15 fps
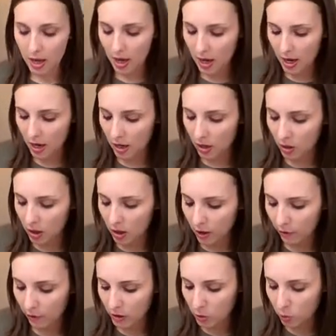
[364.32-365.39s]
And
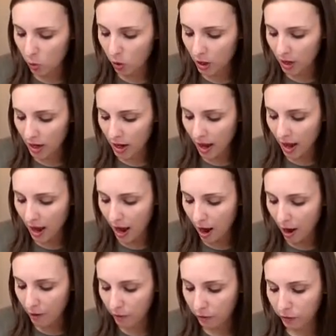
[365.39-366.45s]
if it's
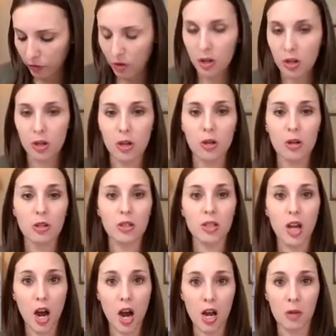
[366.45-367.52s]
1.5
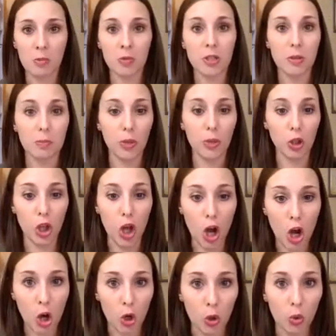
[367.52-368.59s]
times
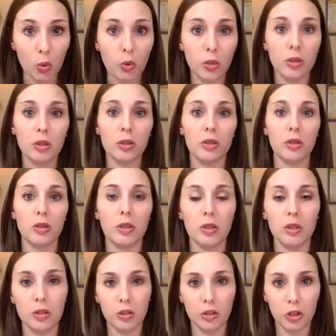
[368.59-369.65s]
below
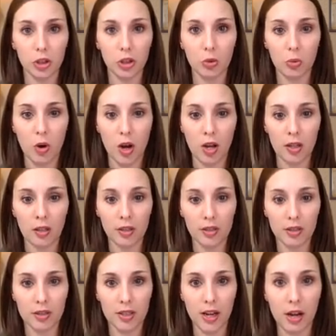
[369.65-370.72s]
Q1,
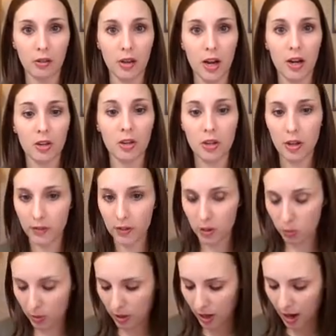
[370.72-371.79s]
it's an outlier. If
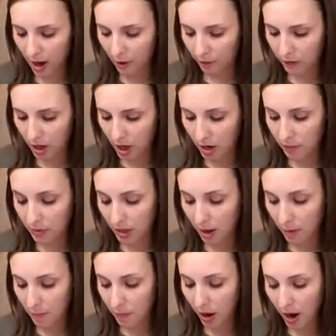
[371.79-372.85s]
it's 1.5 times
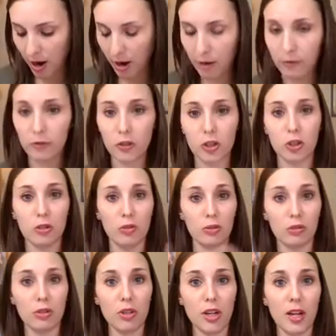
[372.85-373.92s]
above
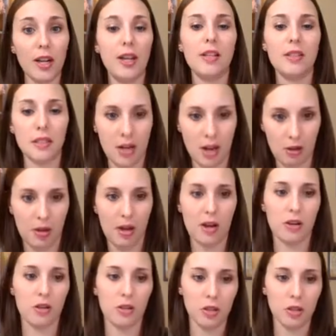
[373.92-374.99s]
Q3, it's an outlier.